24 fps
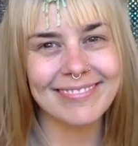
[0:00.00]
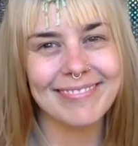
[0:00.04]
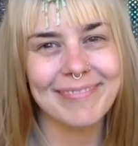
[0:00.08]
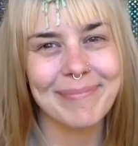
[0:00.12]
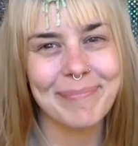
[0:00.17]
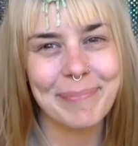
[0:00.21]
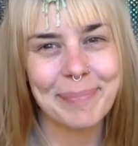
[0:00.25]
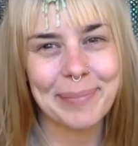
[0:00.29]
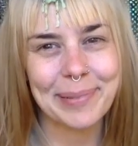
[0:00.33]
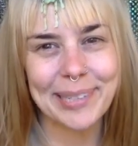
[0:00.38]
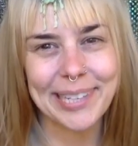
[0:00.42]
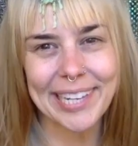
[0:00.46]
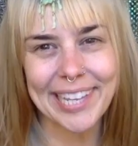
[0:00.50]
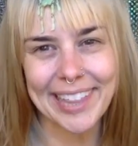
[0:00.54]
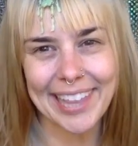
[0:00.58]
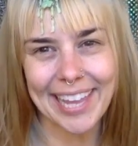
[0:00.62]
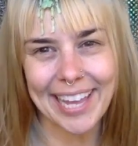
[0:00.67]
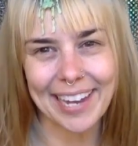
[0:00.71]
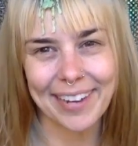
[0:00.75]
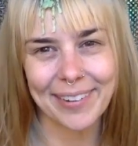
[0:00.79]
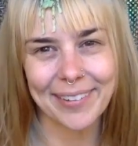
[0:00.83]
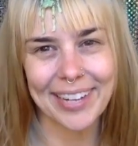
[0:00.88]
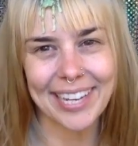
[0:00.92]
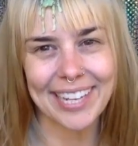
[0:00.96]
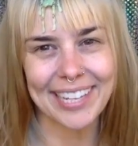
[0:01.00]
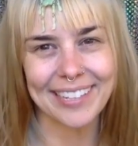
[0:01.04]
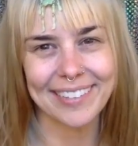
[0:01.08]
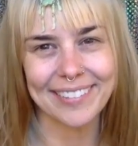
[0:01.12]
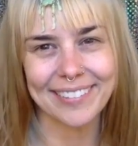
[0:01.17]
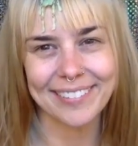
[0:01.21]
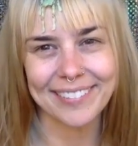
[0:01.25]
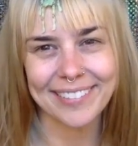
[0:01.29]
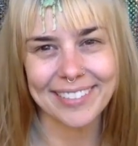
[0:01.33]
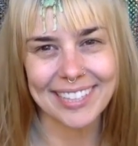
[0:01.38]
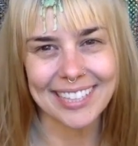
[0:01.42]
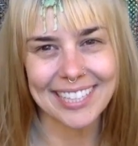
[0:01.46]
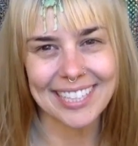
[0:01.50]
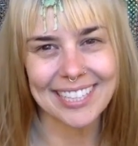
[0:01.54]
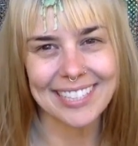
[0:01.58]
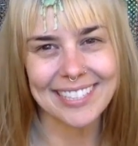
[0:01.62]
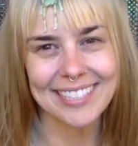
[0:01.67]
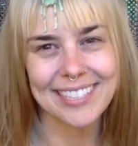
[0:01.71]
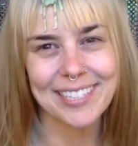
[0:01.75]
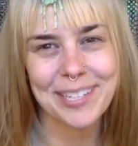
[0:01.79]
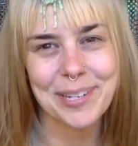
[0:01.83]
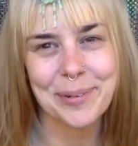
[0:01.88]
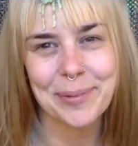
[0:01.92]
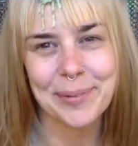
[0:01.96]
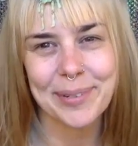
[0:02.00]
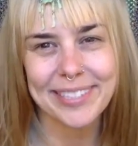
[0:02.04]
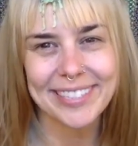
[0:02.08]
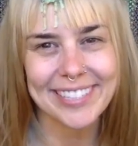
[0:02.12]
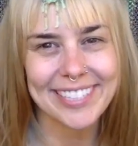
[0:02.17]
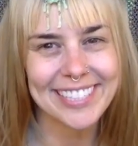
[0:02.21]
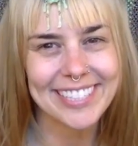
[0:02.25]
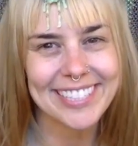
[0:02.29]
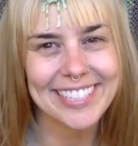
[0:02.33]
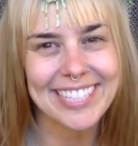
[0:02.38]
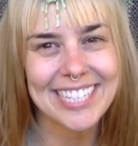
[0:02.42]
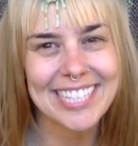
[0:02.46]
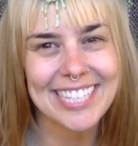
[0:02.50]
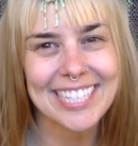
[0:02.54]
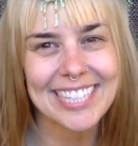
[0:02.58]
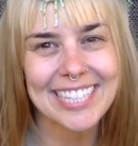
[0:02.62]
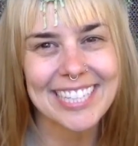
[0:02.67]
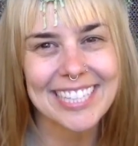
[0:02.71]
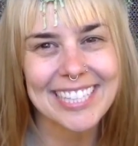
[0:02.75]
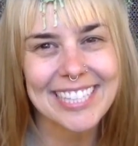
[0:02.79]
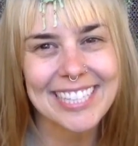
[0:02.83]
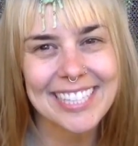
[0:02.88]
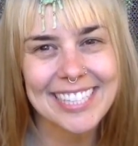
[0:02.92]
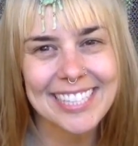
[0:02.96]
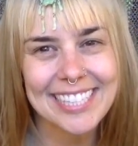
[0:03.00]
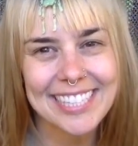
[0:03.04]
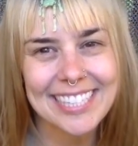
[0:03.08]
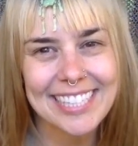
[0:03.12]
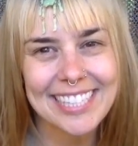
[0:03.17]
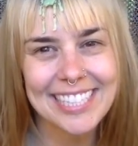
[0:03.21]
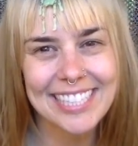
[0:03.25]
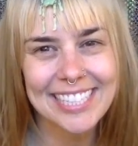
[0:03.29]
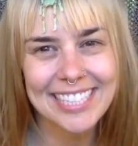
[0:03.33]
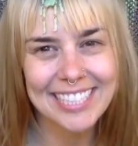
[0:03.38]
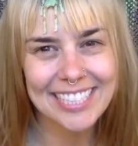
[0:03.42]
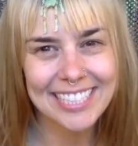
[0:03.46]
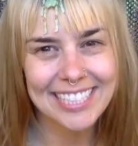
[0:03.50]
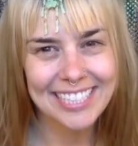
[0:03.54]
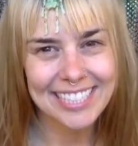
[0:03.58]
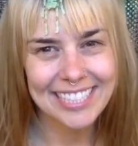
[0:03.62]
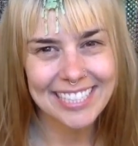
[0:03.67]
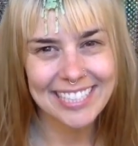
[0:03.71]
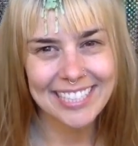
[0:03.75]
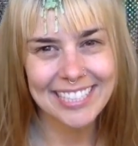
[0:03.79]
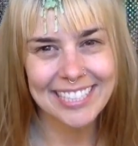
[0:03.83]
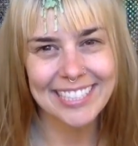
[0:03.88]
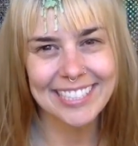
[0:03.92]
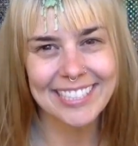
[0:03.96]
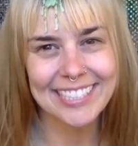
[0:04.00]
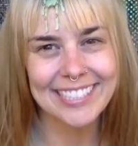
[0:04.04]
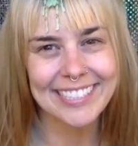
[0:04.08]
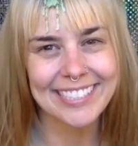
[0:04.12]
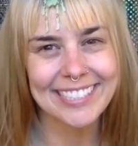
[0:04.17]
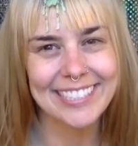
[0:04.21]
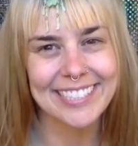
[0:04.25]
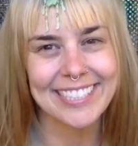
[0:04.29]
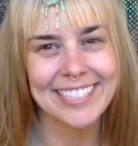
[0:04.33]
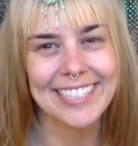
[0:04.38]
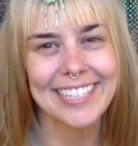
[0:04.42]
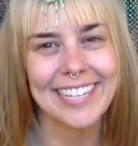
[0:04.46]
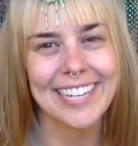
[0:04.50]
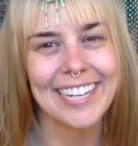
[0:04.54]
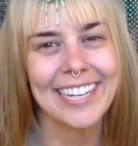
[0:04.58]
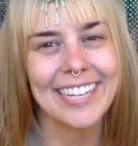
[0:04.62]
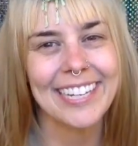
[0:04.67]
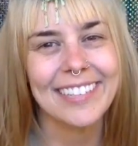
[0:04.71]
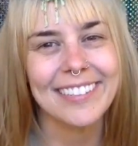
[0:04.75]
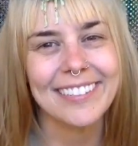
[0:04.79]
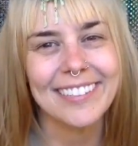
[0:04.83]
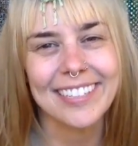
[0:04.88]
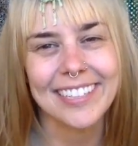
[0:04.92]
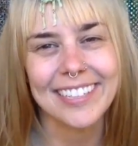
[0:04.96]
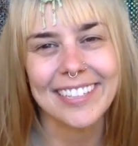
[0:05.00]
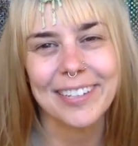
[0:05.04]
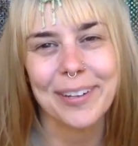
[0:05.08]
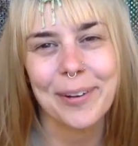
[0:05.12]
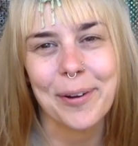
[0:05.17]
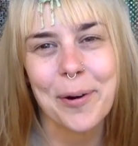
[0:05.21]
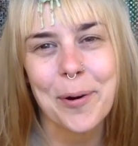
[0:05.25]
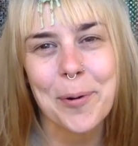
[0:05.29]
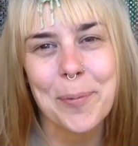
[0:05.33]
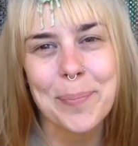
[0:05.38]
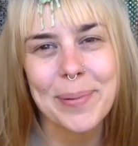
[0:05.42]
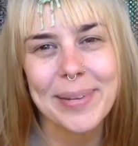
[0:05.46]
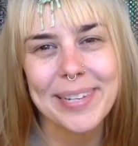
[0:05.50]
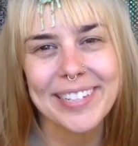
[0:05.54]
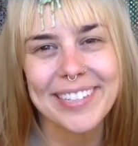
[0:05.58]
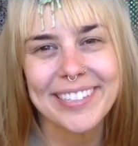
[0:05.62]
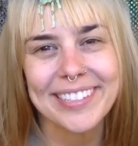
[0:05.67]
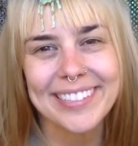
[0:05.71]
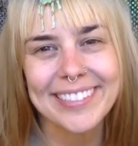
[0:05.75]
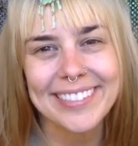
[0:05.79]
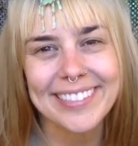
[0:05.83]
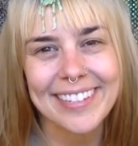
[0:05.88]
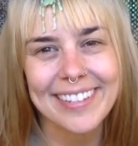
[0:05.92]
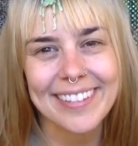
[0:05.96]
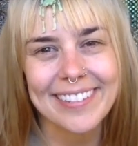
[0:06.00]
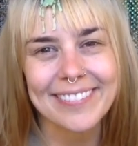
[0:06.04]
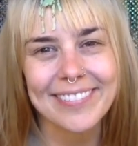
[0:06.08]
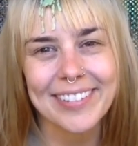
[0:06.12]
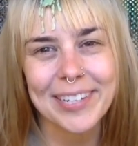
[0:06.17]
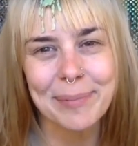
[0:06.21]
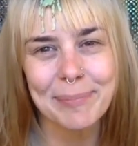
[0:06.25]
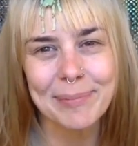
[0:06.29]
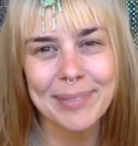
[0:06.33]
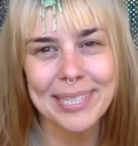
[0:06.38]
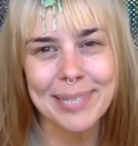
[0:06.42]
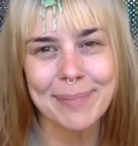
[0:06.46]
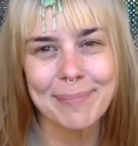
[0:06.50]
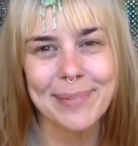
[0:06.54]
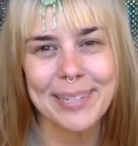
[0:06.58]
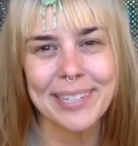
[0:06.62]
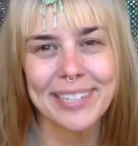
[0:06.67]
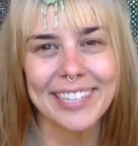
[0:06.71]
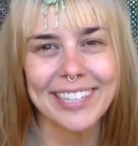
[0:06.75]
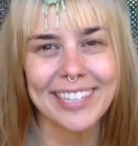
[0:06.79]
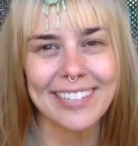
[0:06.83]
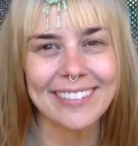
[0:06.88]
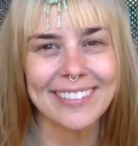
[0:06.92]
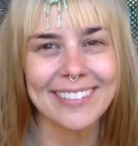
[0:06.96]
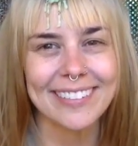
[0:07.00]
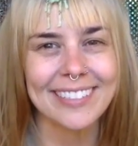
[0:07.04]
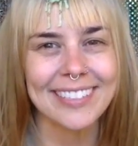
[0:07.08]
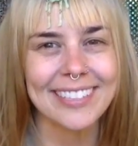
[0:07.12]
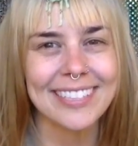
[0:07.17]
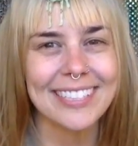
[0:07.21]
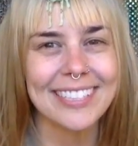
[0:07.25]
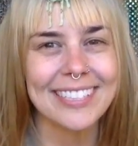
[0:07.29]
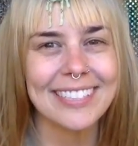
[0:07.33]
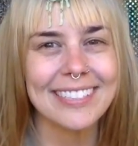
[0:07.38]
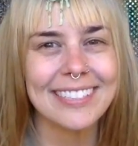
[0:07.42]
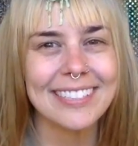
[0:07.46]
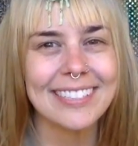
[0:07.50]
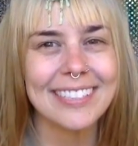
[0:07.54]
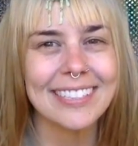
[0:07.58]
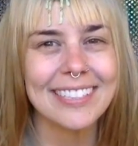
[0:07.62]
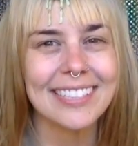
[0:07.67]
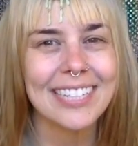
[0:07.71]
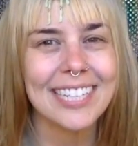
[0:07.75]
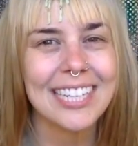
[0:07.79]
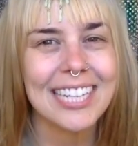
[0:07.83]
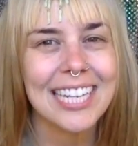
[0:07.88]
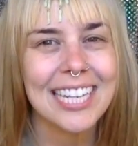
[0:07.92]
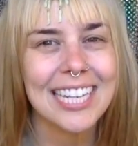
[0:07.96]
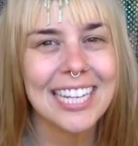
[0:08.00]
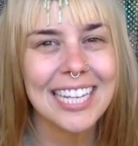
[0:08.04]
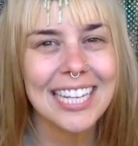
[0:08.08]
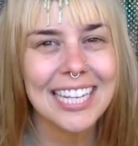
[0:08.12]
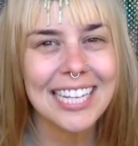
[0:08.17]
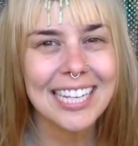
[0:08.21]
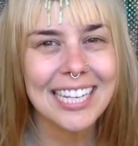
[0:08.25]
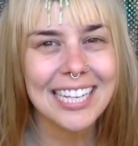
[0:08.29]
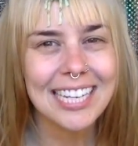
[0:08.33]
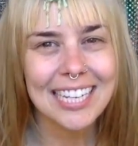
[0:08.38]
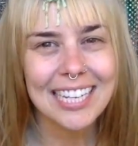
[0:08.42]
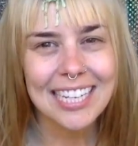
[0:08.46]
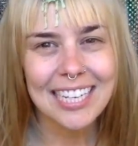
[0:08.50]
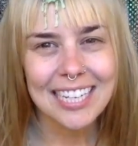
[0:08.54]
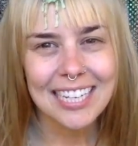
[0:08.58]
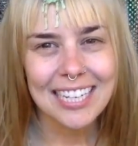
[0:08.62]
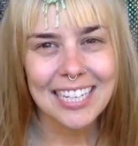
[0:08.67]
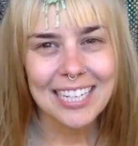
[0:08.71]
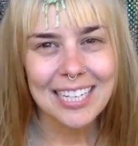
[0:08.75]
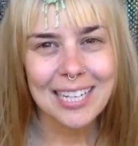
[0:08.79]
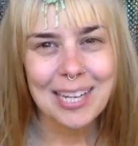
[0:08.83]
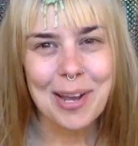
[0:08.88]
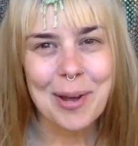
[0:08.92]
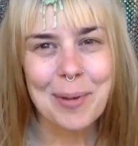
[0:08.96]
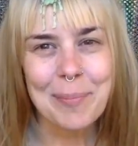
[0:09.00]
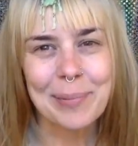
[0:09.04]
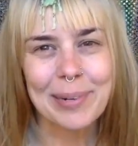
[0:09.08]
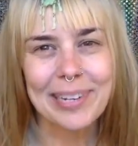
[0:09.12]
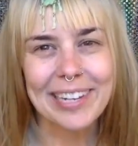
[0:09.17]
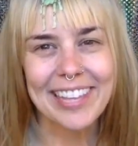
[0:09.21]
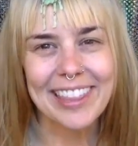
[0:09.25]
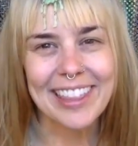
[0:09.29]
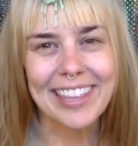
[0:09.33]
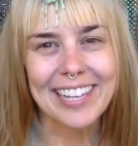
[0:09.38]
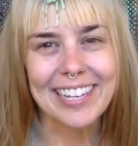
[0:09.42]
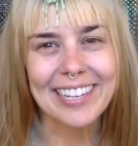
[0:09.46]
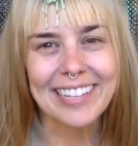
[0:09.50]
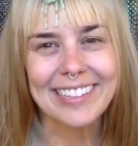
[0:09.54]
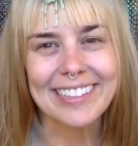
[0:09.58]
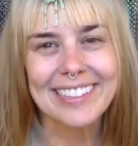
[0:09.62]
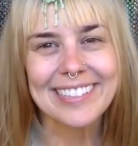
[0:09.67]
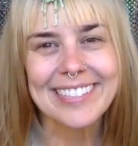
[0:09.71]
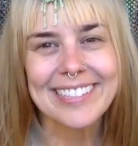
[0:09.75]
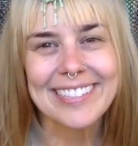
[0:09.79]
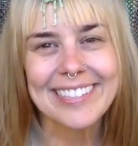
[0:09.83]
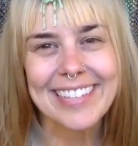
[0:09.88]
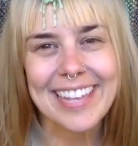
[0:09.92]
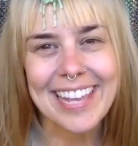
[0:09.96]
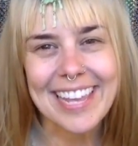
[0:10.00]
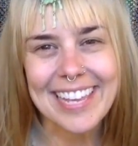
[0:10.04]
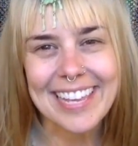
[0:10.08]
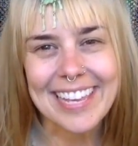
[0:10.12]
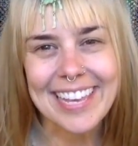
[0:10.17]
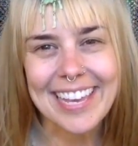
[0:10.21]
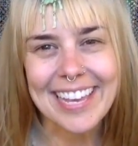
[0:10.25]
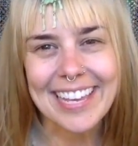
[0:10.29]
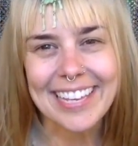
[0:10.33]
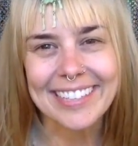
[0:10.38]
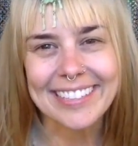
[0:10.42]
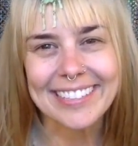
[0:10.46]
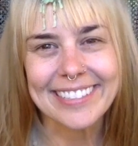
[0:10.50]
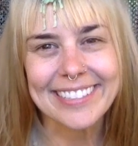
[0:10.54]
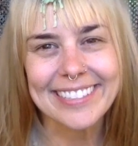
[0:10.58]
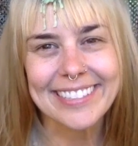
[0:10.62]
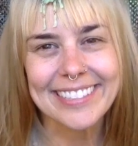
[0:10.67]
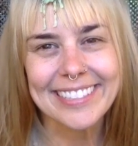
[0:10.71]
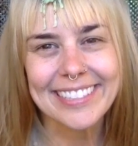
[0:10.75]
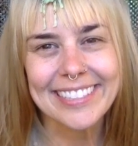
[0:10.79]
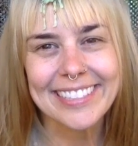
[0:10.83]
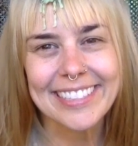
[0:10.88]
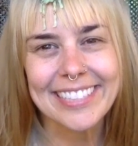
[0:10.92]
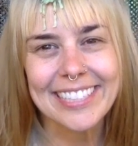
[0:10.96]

Breathe out and release your resistance. Today, you're going to open yourself up to miracles. Breathe in and say yes.